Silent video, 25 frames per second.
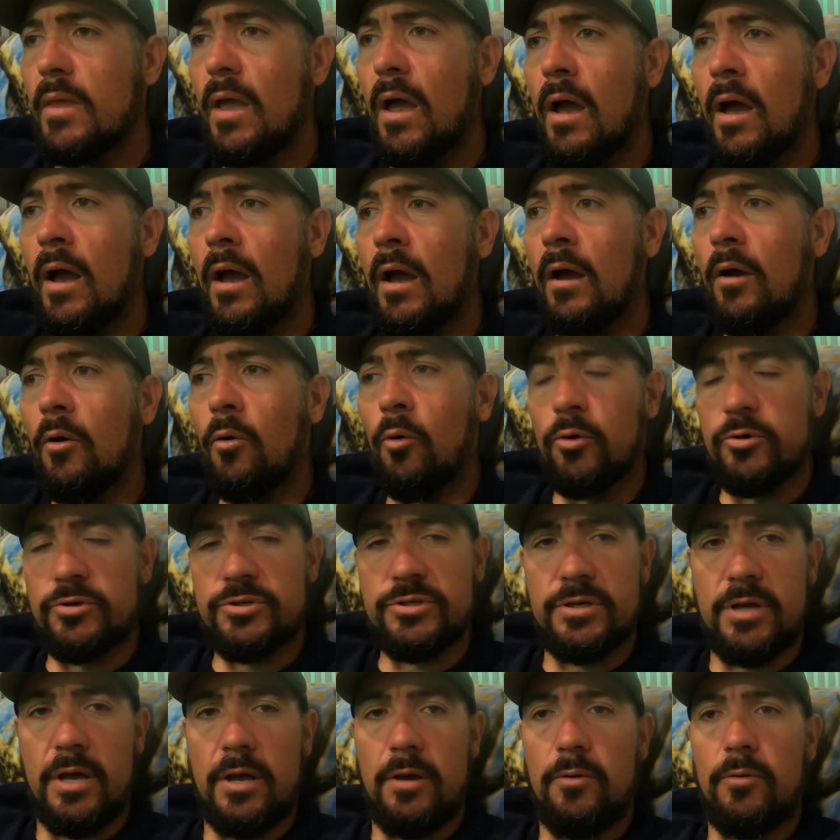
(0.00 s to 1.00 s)
or
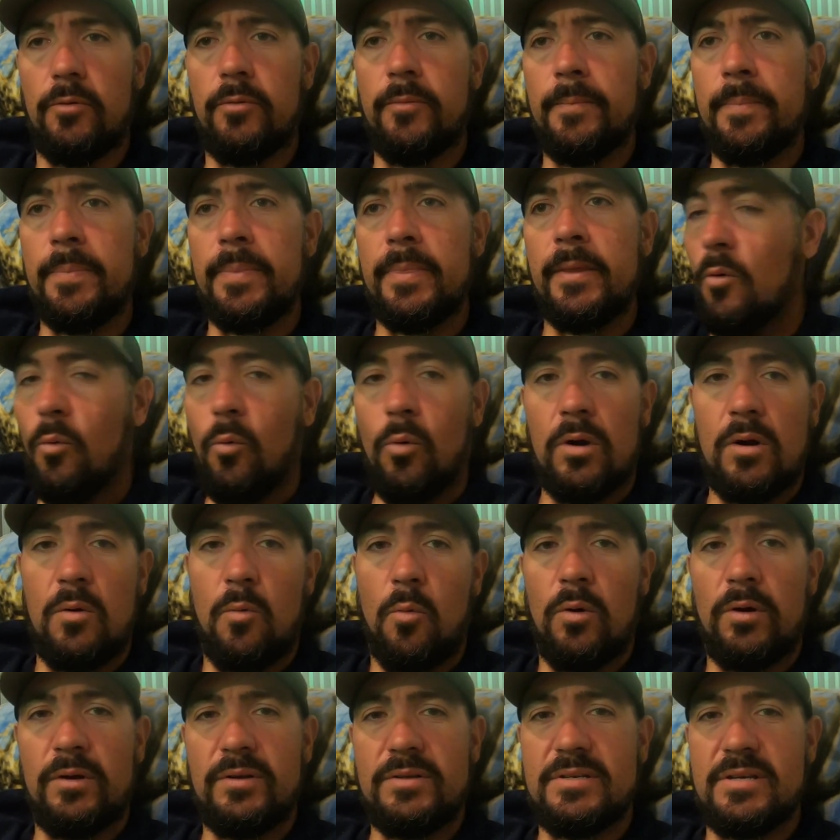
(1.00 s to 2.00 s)
so. What I
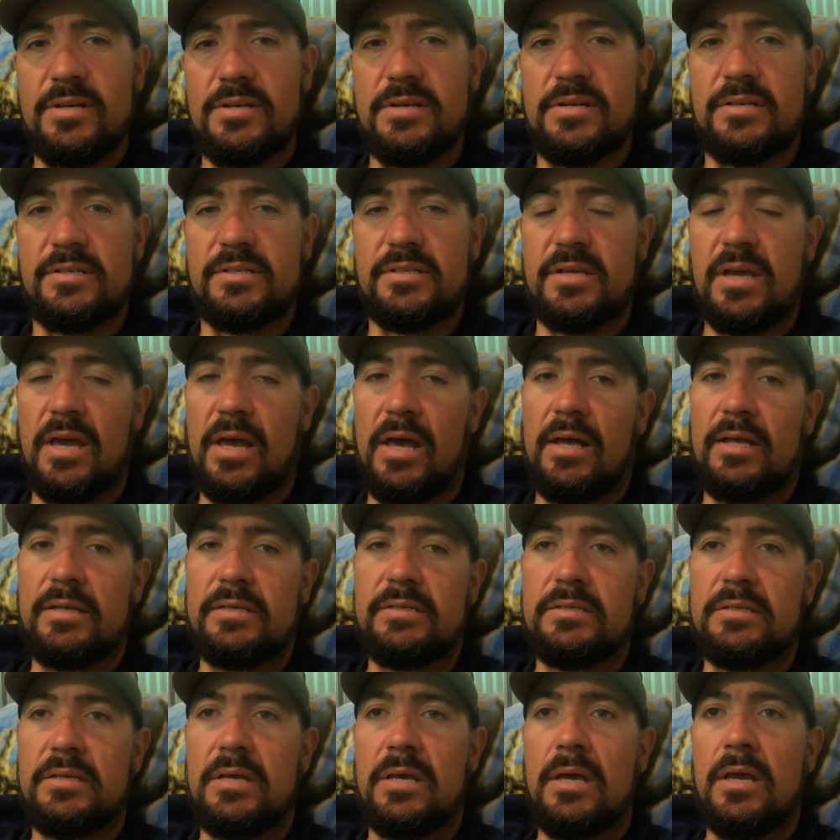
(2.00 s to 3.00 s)
wanted to
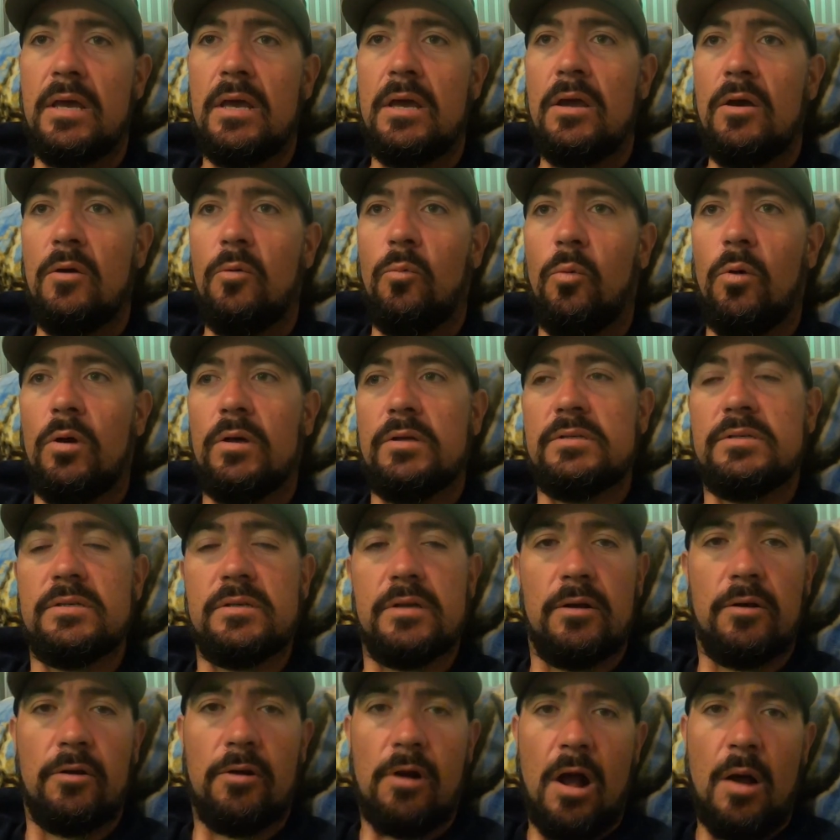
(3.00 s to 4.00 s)
discuss
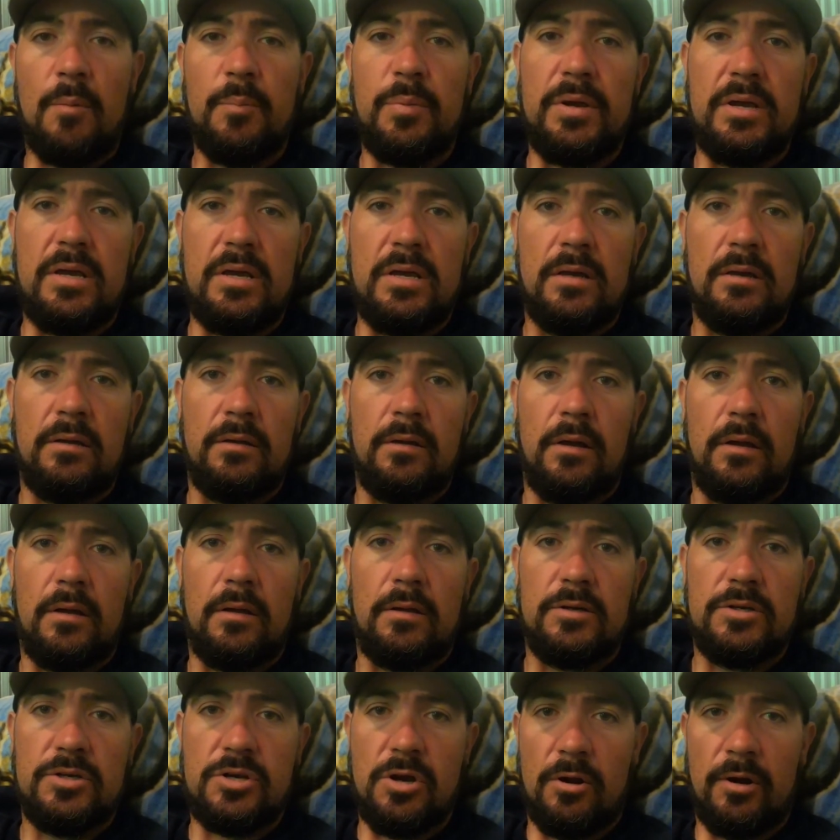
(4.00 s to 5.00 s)
was crappie
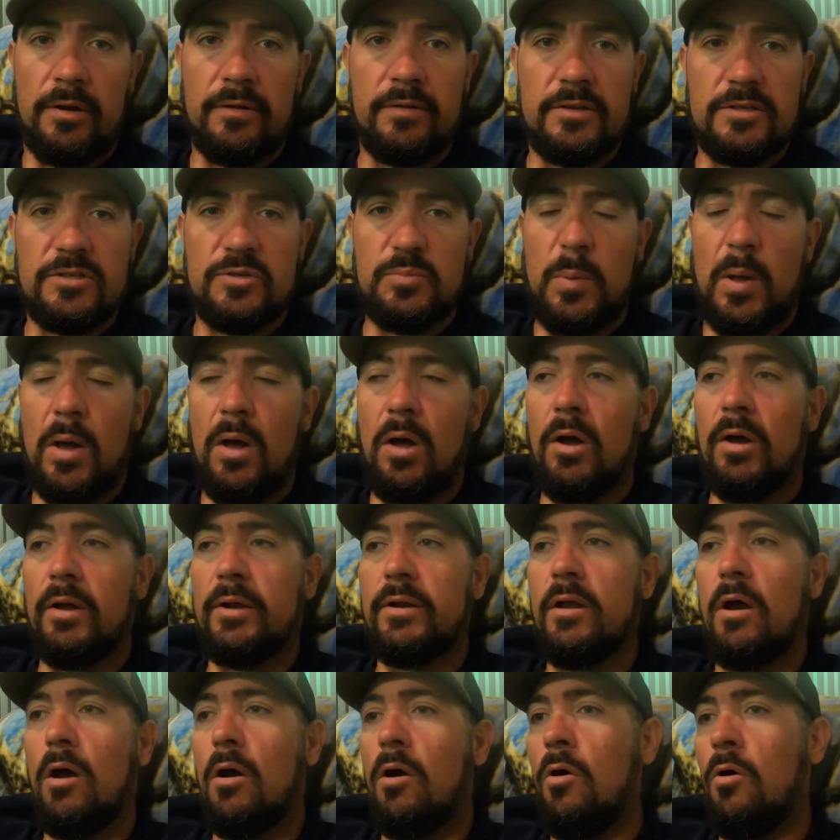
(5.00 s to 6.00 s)
during the
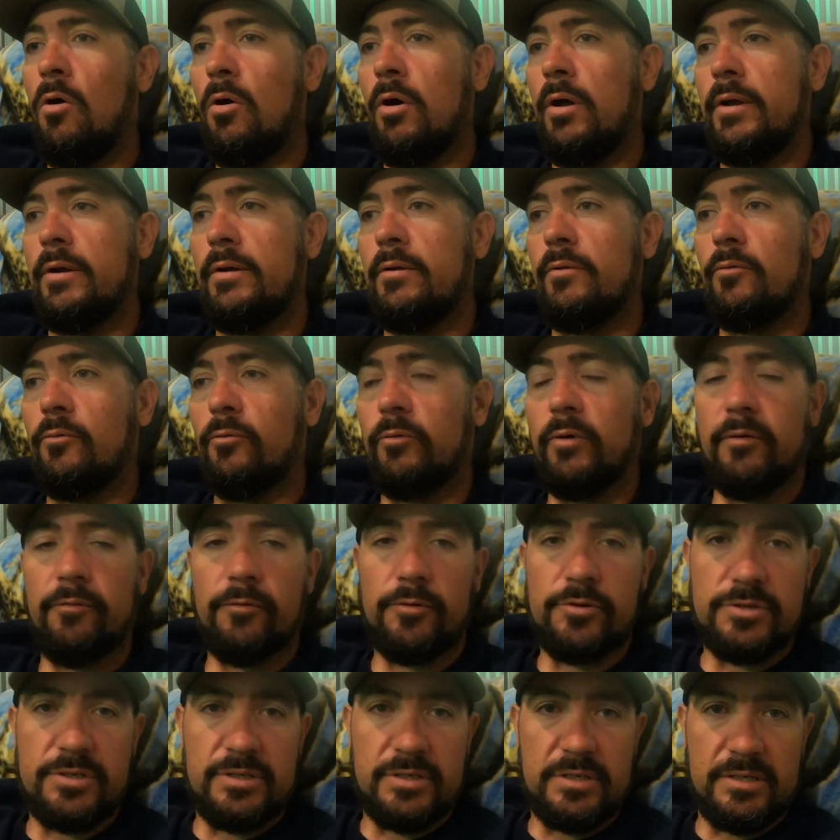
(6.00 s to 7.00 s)
spawn on
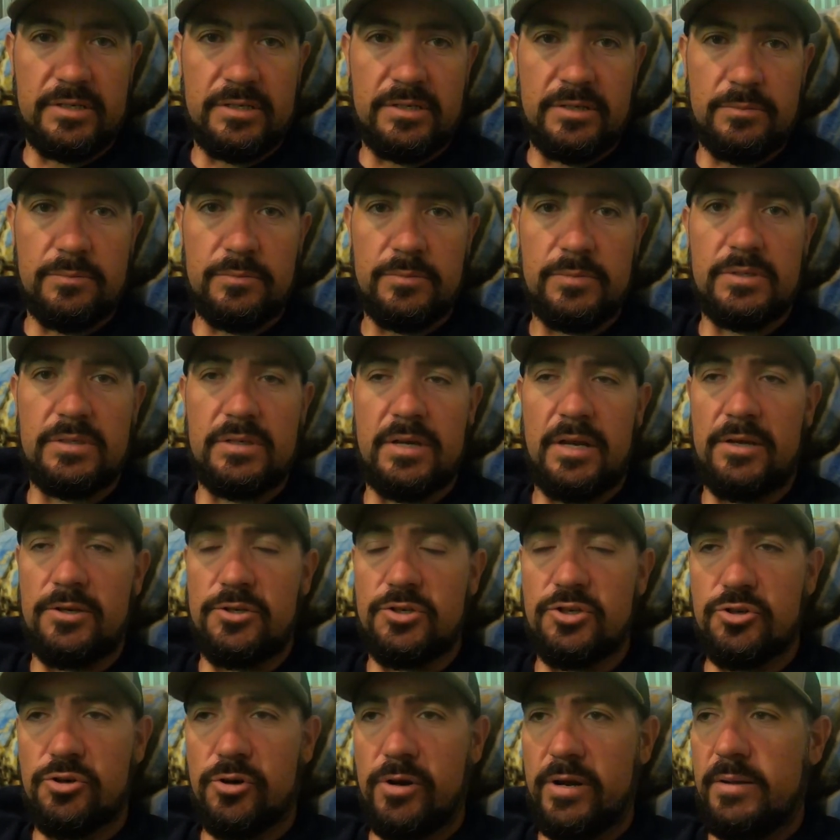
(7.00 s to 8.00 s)
river systems and
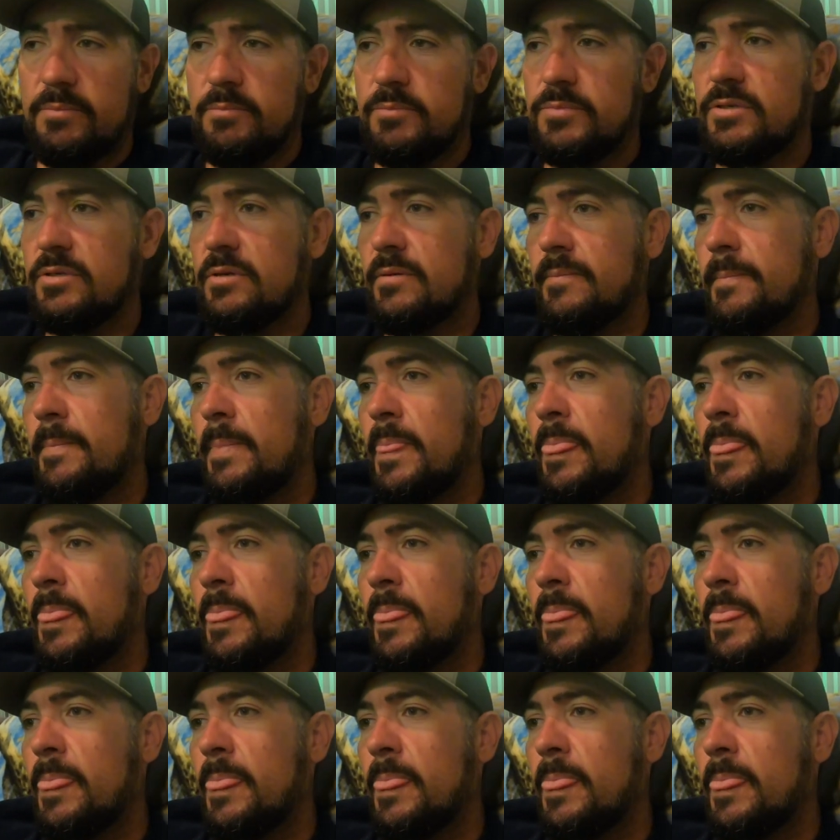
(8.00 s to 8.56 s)
streams.